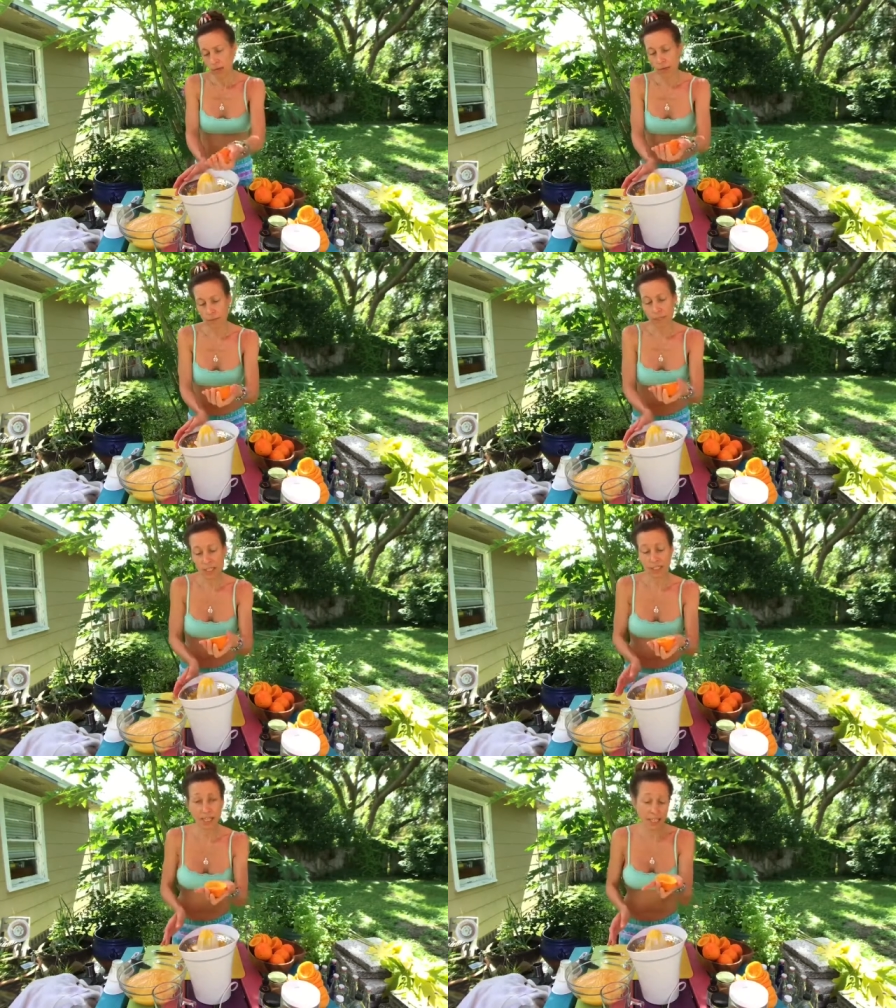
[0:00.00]
Um, it,
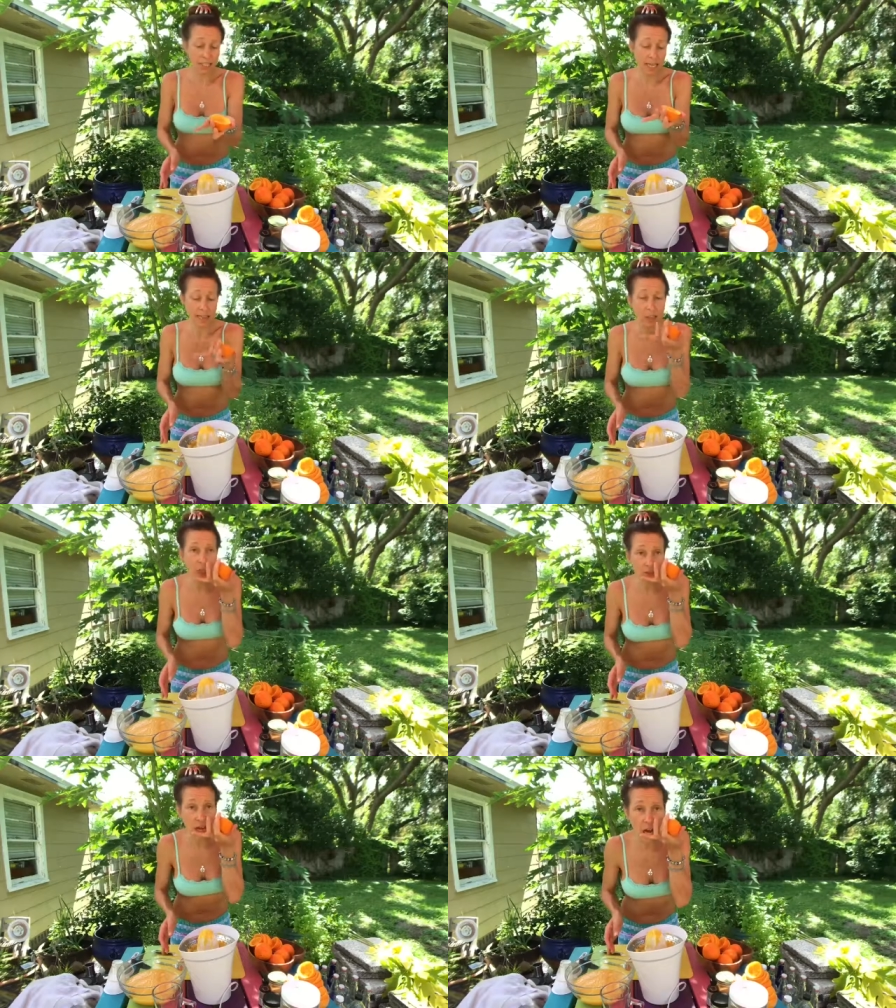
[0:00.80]
is, it can take a
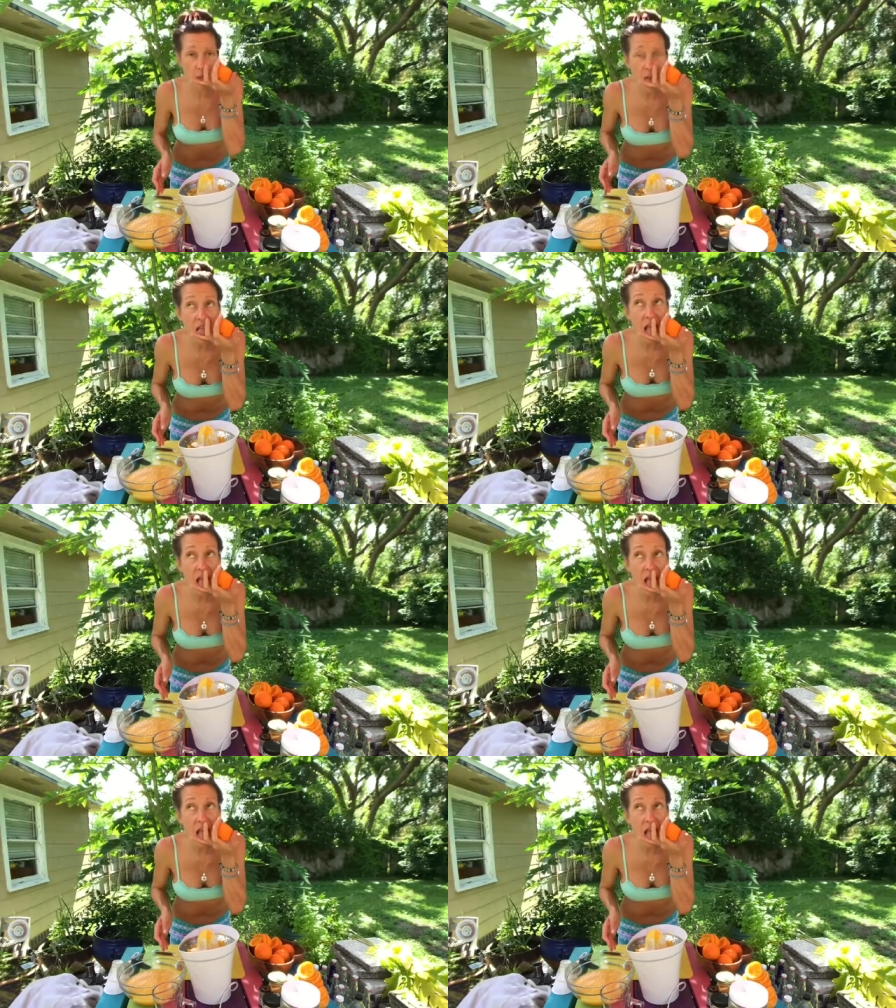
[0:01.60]
long time,